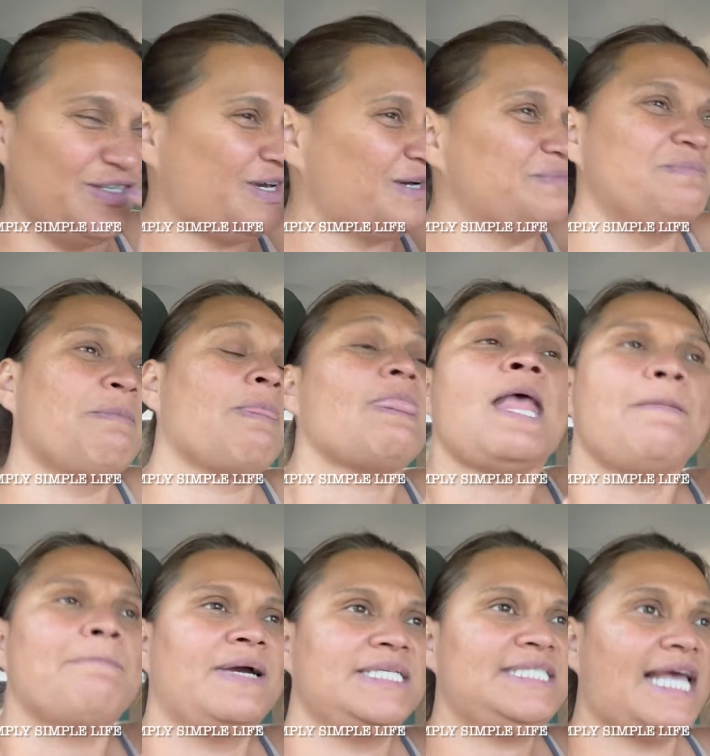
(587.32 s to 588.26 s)
job,
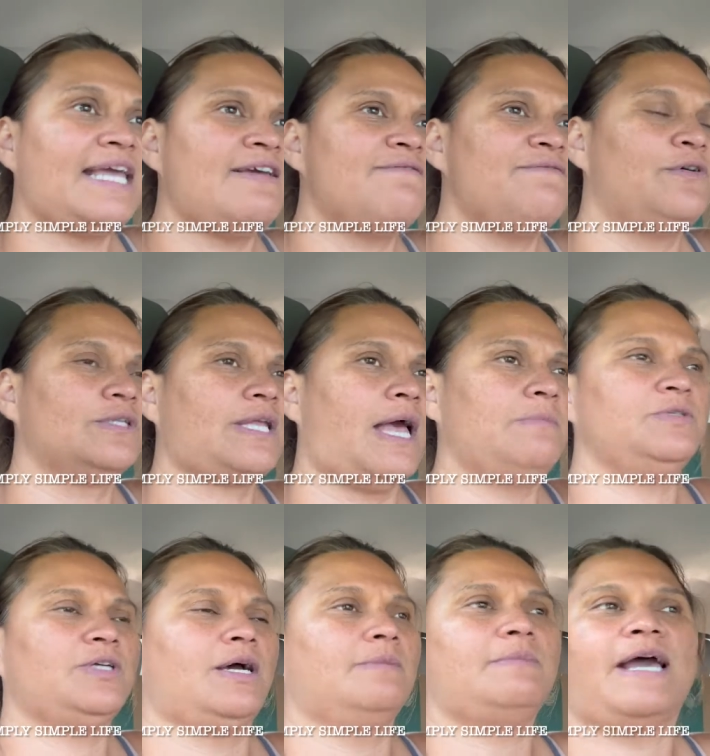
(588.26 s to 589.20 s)
my second full-time
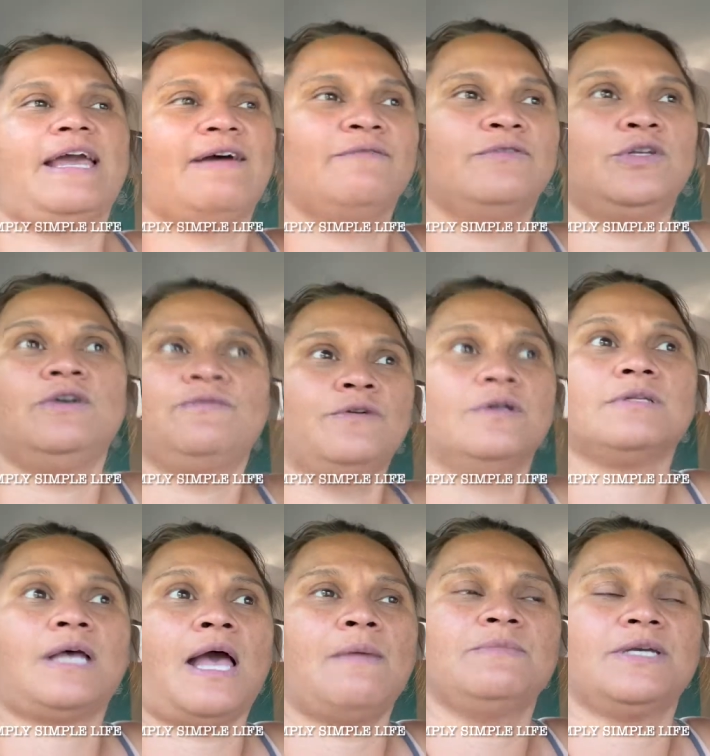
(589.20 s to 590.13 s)
job. I have two
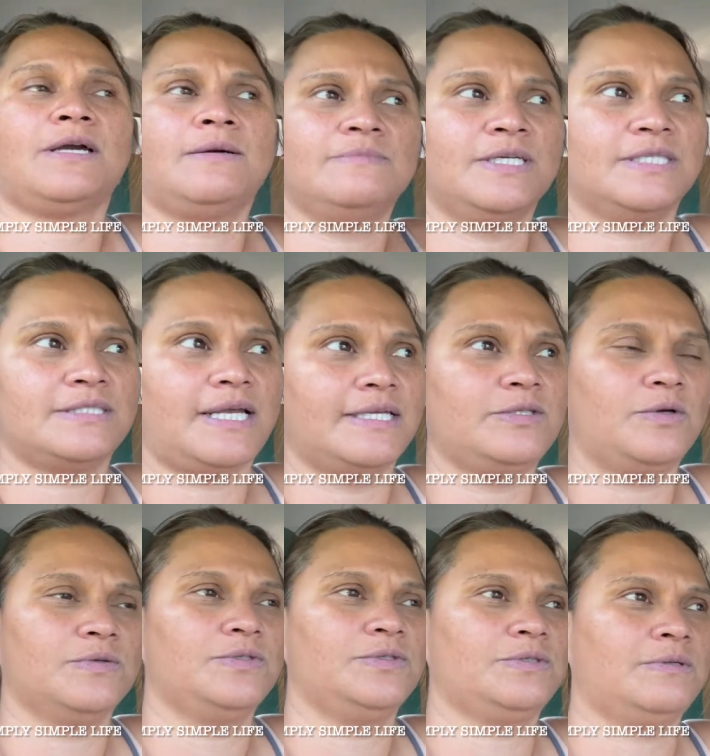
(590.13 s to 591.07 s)
full-time jobs. Yes, I
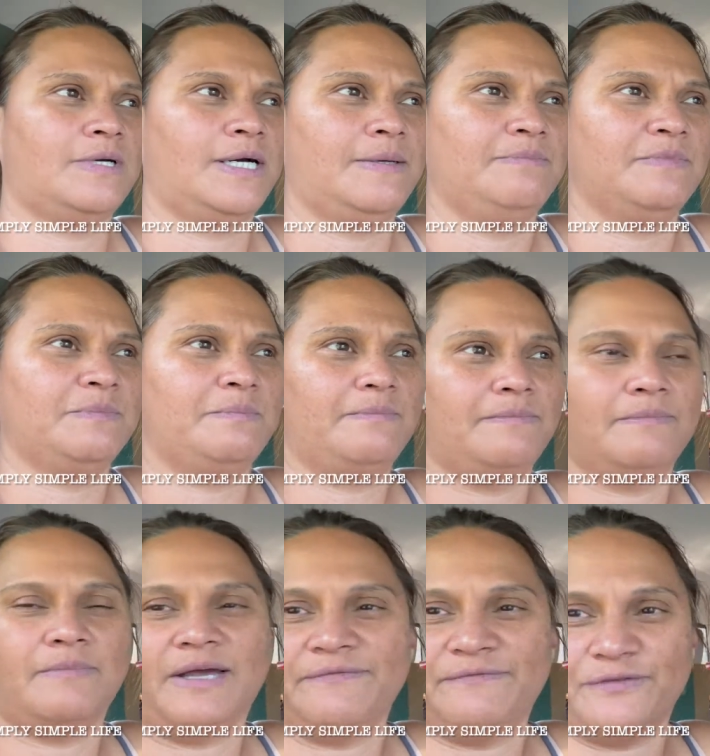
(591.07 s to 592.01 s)
told you um,
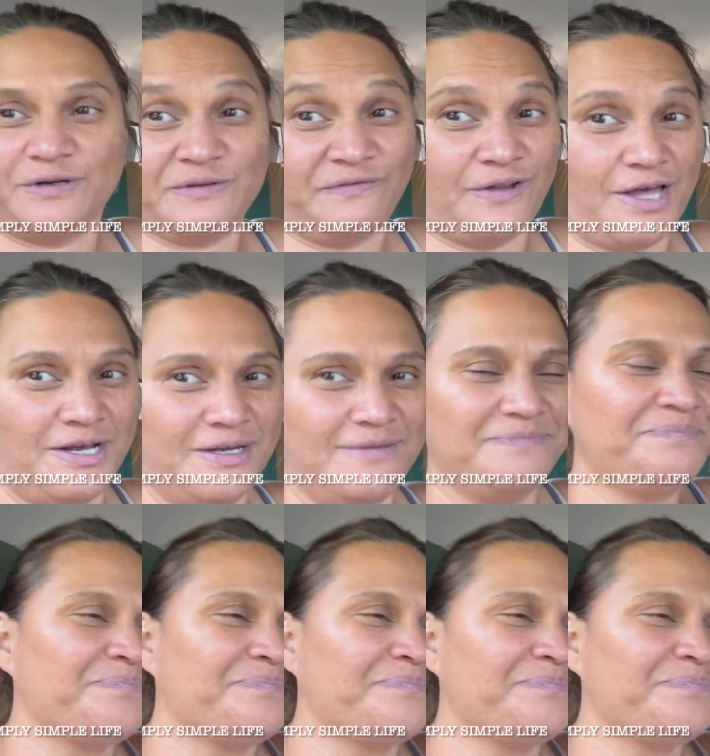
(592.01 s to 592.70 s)
my first vlog.